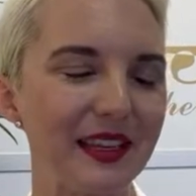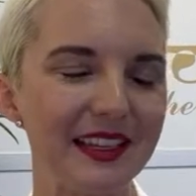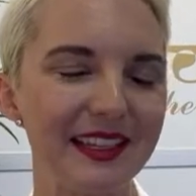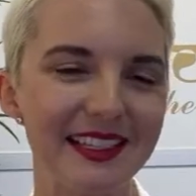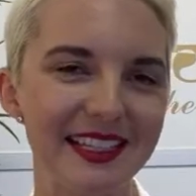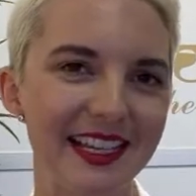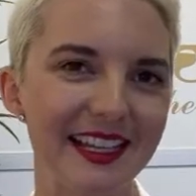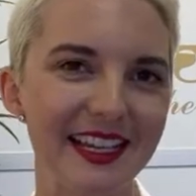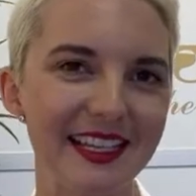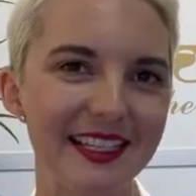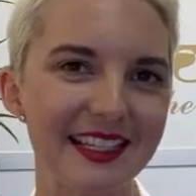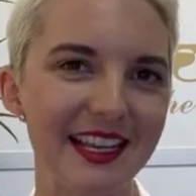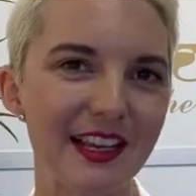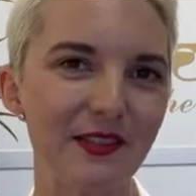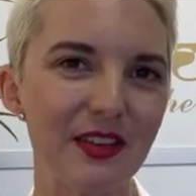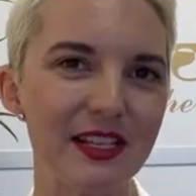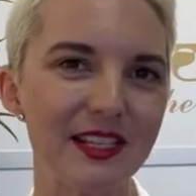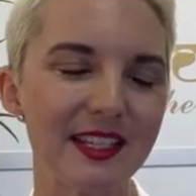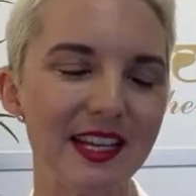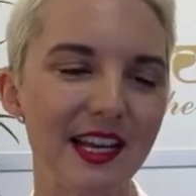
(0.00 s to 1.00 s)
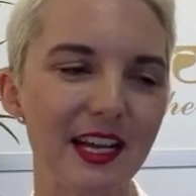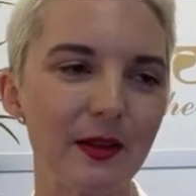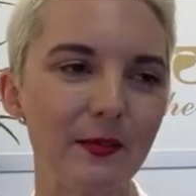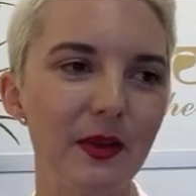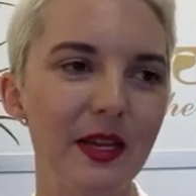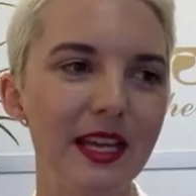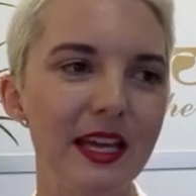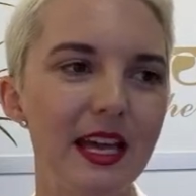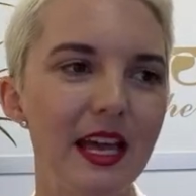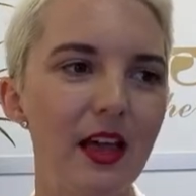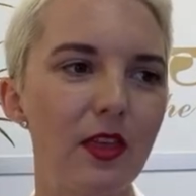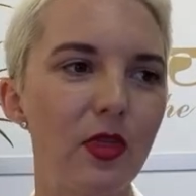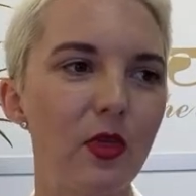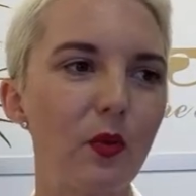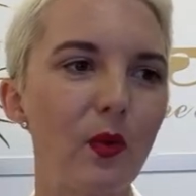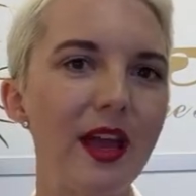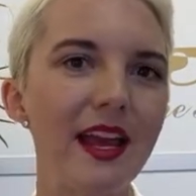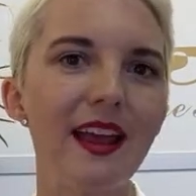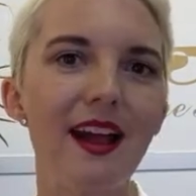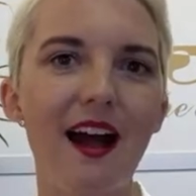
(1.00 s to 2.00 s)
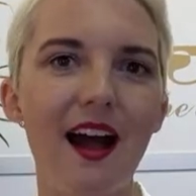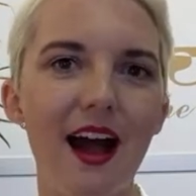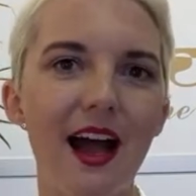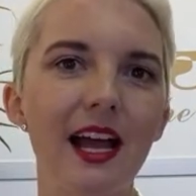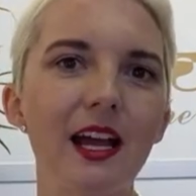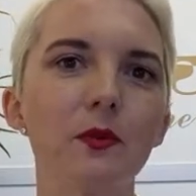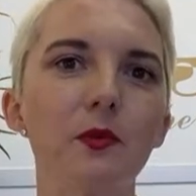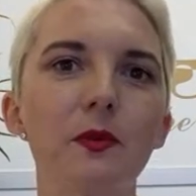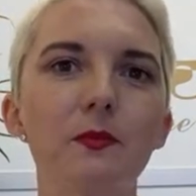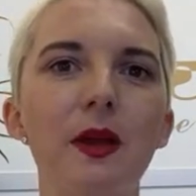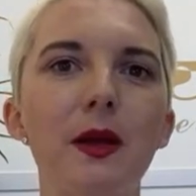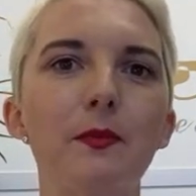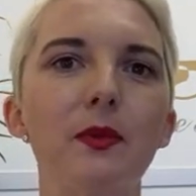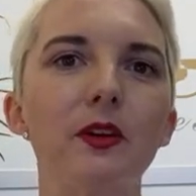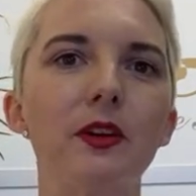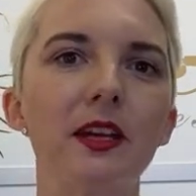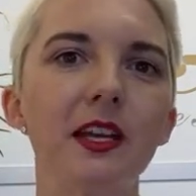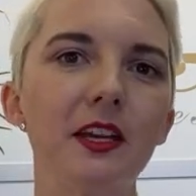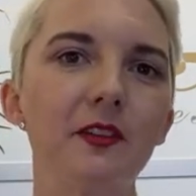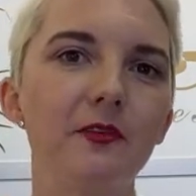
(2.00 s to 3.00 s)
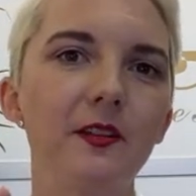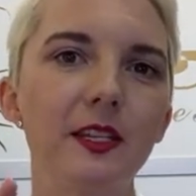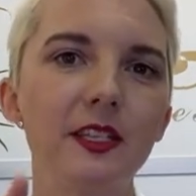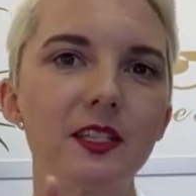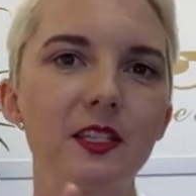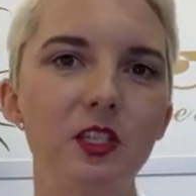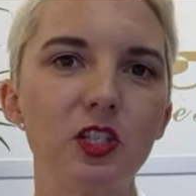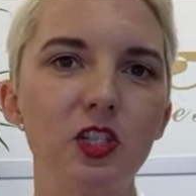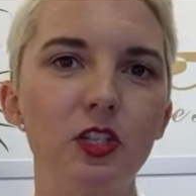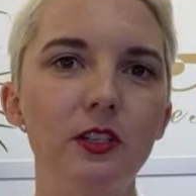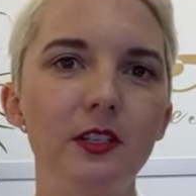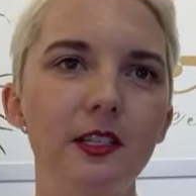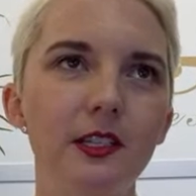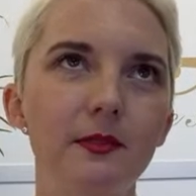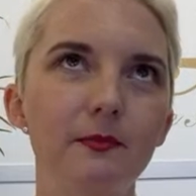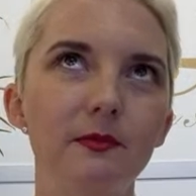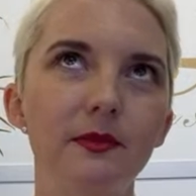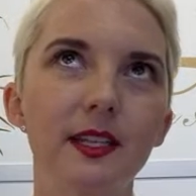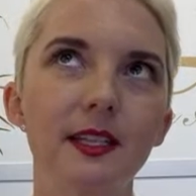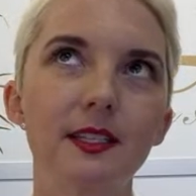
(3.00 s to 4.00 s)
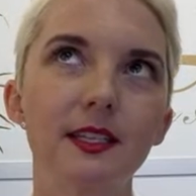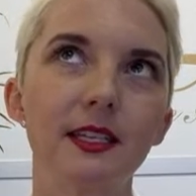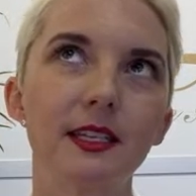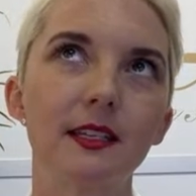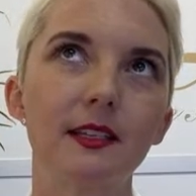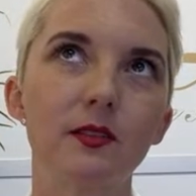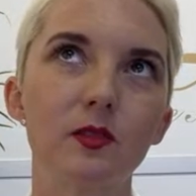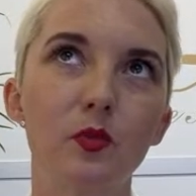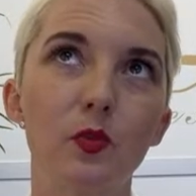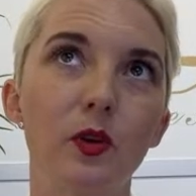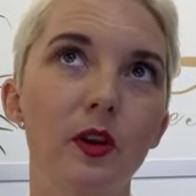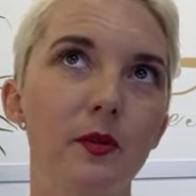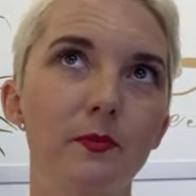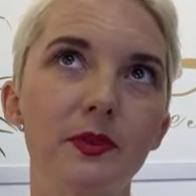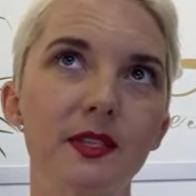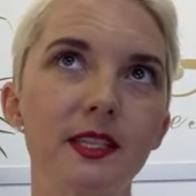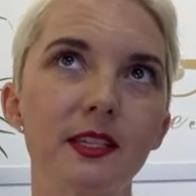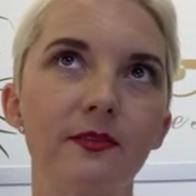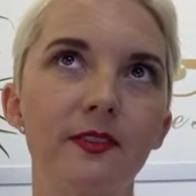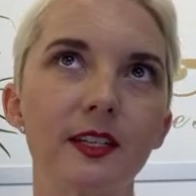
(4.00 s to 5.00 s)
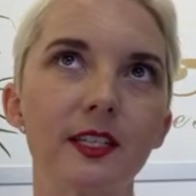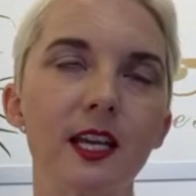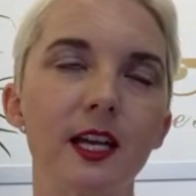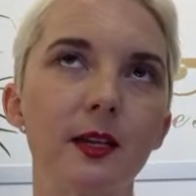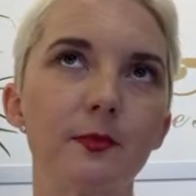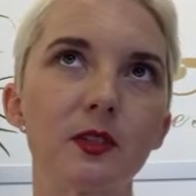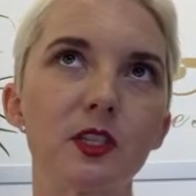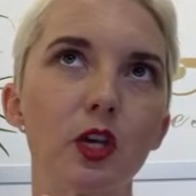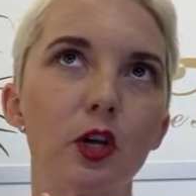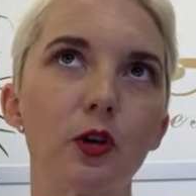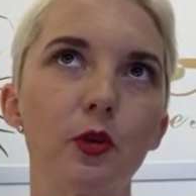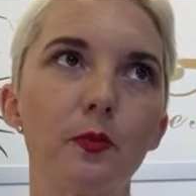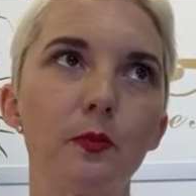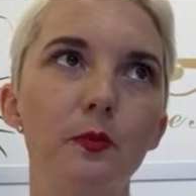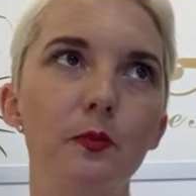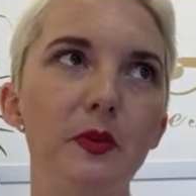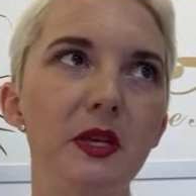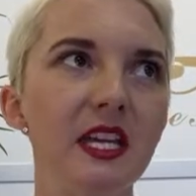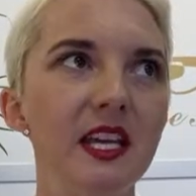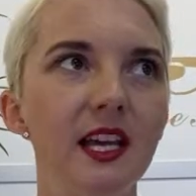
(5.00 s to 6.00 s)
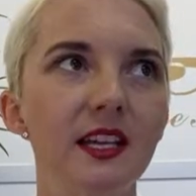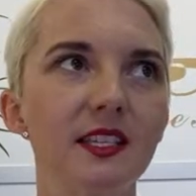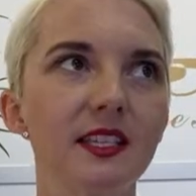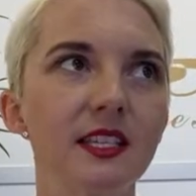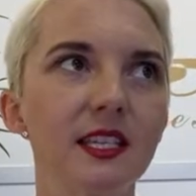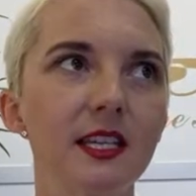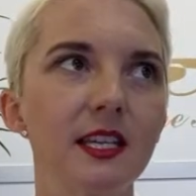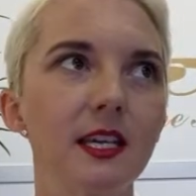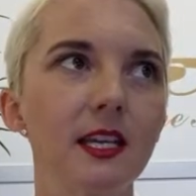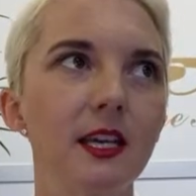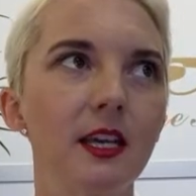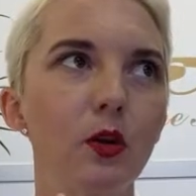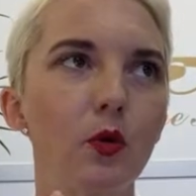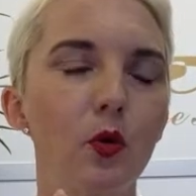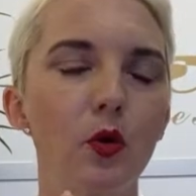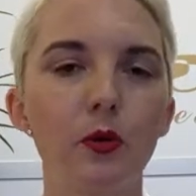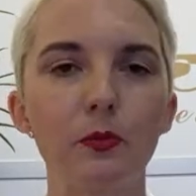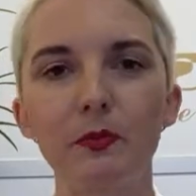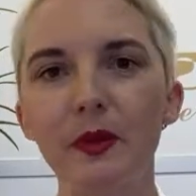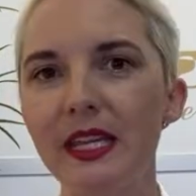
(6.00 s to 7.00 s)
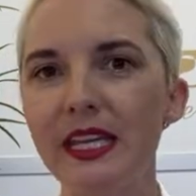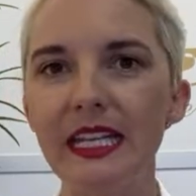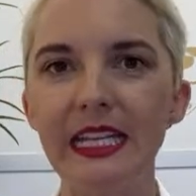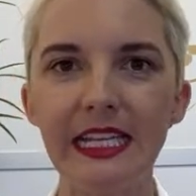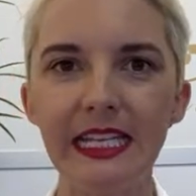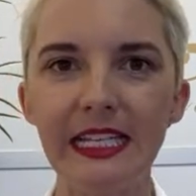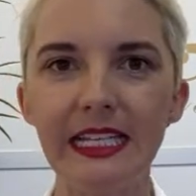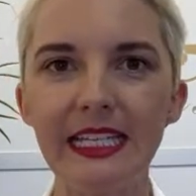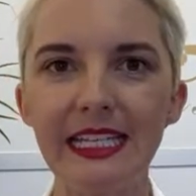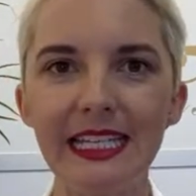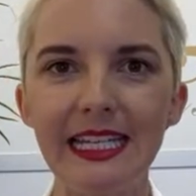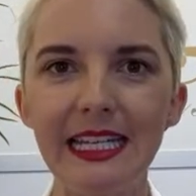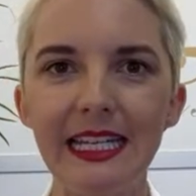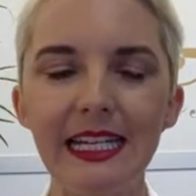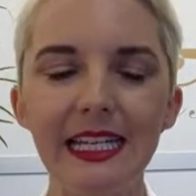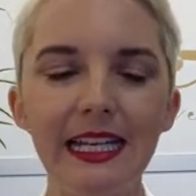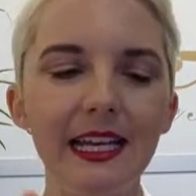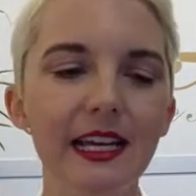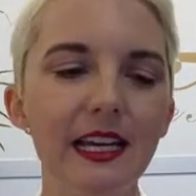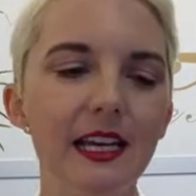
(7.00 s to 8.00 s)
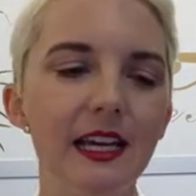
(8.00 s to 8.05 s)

daylight savings time. The way I remember, if it's, let's see, we're on Pacific time, so PST or PDT.